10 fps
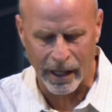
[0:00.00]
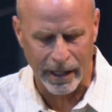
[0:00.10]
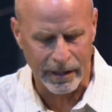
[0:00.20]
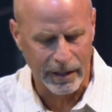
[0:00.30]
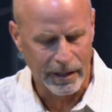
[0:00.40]

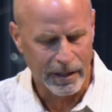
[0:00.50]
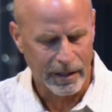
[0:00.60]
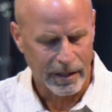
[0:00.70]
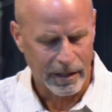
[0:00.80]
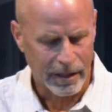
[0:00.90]
God
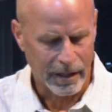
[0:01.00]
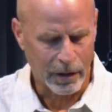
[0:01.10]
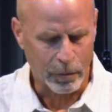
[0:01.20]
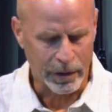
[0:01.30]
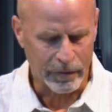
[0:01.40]

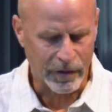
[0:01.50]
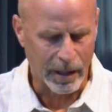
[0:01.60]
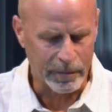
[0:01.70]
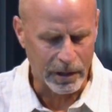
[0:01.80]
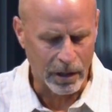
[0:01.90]
that we have
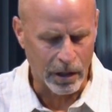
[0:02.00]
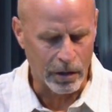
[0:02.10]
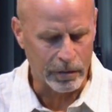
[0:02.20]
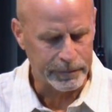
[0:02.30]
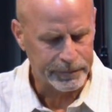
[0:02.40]
come to
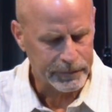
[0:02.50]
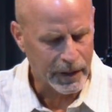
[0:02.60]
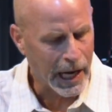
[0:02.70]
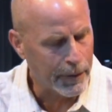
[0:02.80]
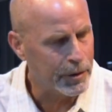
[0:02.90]
know
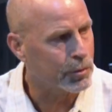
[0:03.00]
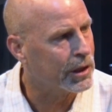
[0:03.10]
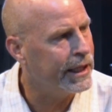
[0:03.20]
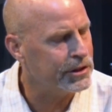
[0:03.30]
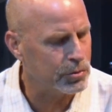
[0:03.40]
and how he
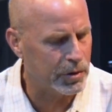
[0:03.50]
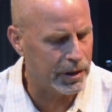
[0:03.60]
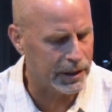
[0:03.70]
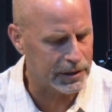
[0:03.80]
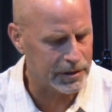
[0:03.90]
relates
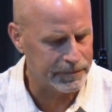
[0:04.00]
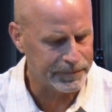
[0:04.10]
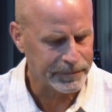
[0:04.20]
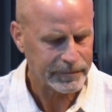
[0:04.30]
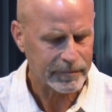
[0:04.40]
with
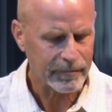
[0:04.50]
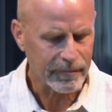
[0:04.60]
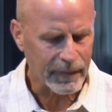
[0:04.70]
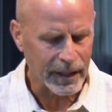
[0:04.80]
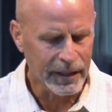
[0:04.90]
us.
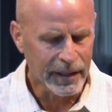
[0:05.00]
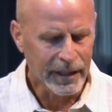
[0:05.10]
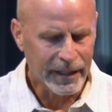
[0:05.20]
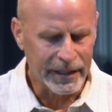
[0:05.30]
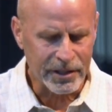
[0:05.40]

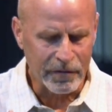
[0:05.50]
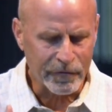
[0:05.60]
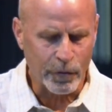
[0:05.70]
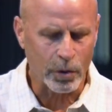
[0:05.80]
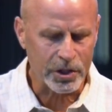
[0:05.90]
And it's
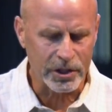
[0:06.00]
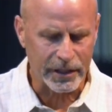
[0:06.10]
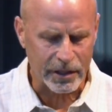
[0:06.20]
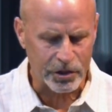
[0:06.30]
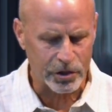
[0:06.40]

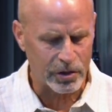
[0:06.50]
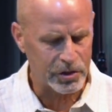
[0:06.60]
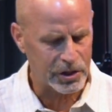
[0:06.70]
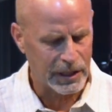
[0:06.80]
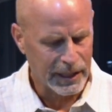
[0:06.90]
unfortunate the
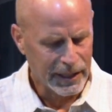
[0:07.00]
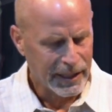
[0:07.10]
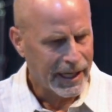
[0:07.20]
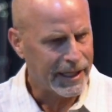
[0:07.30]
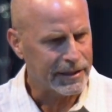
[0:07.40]
church
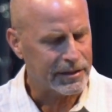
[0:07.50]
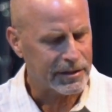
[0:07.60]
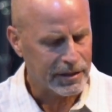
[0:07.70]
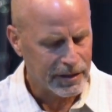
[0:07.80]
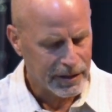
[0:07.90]

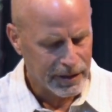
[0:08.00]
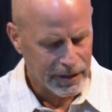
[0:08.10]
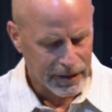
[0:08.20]
has